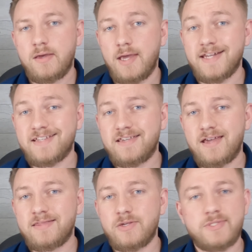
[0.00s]
And
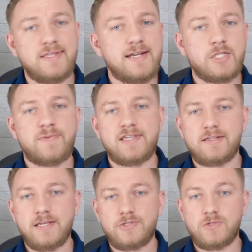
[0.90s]
again, there's a lot of
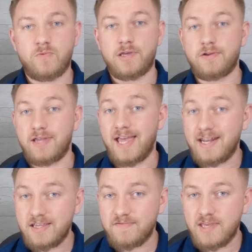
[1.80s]
speculation whether
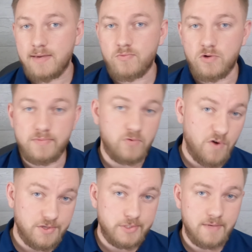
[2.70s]
any of them will be
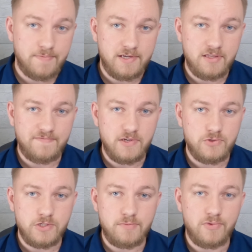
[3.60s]
worth something in the future,